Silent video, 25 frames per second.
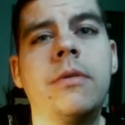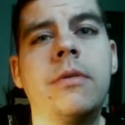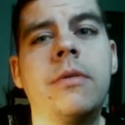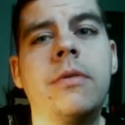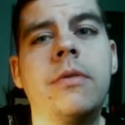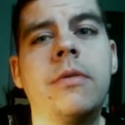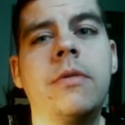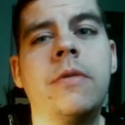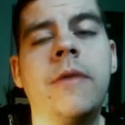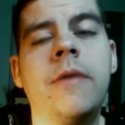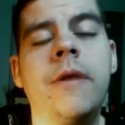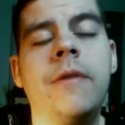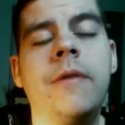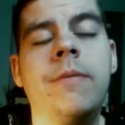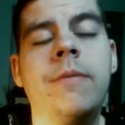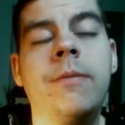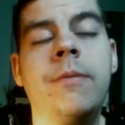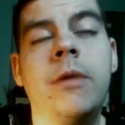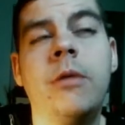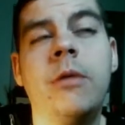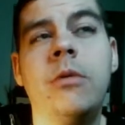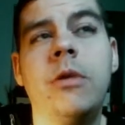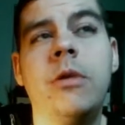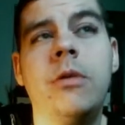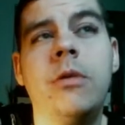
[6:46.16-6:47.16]
think
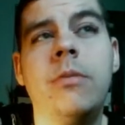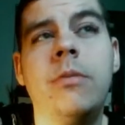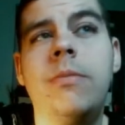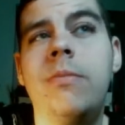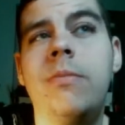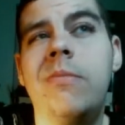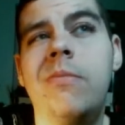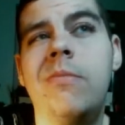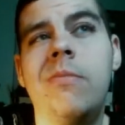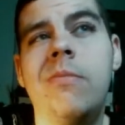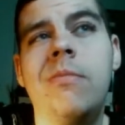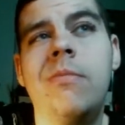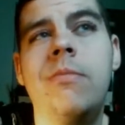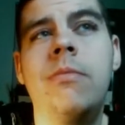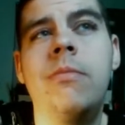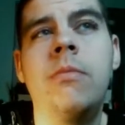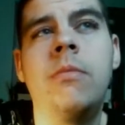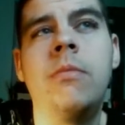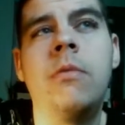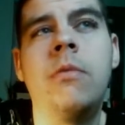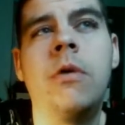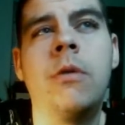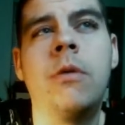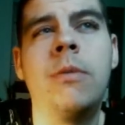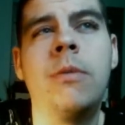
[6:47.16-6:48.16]
maybe
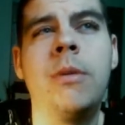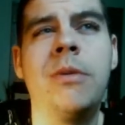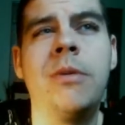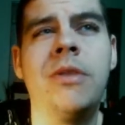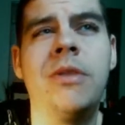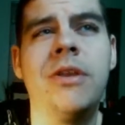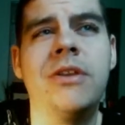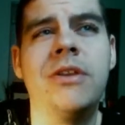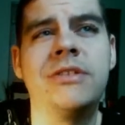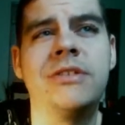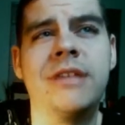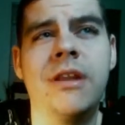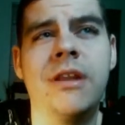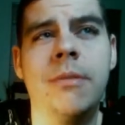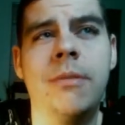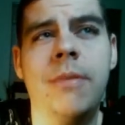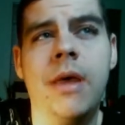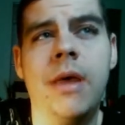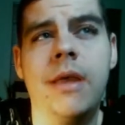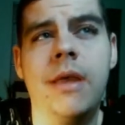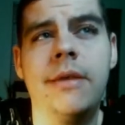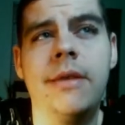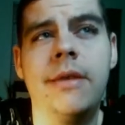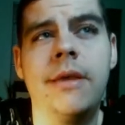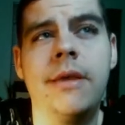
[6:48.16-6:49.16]
they just had a
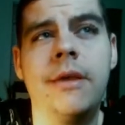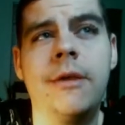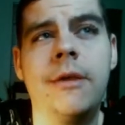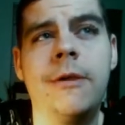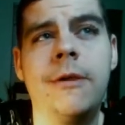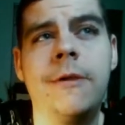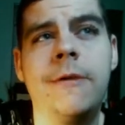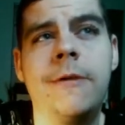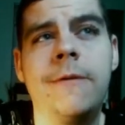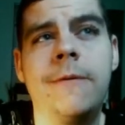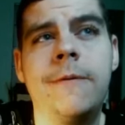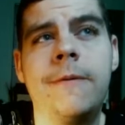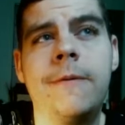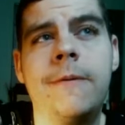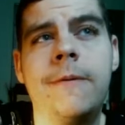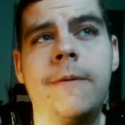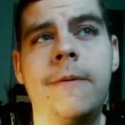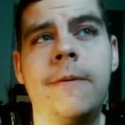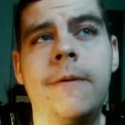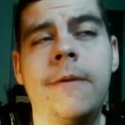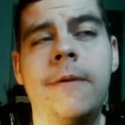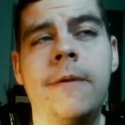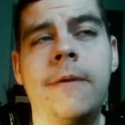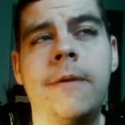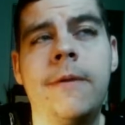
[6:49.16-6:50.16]
bad day.
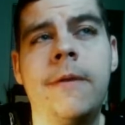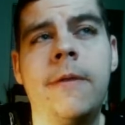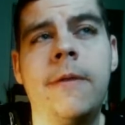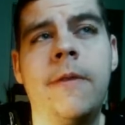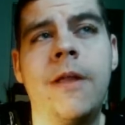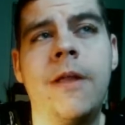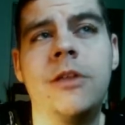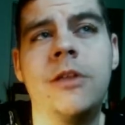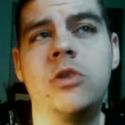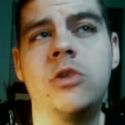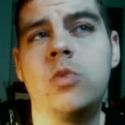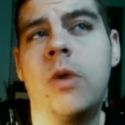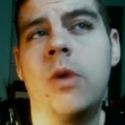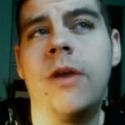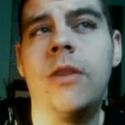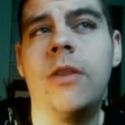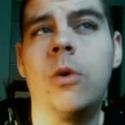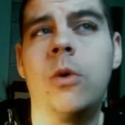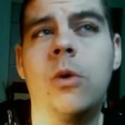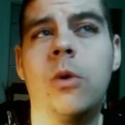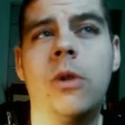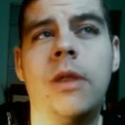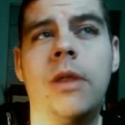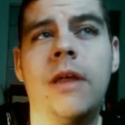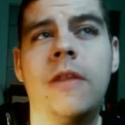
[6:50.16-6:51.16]
That's why they
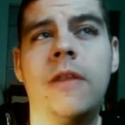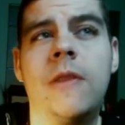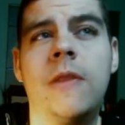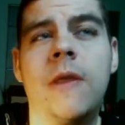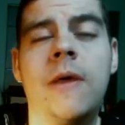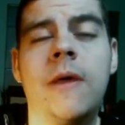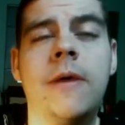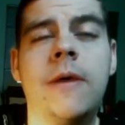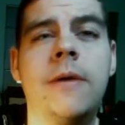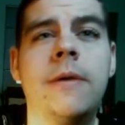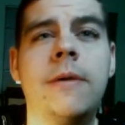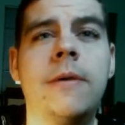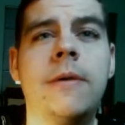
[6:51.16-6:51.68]
were like that.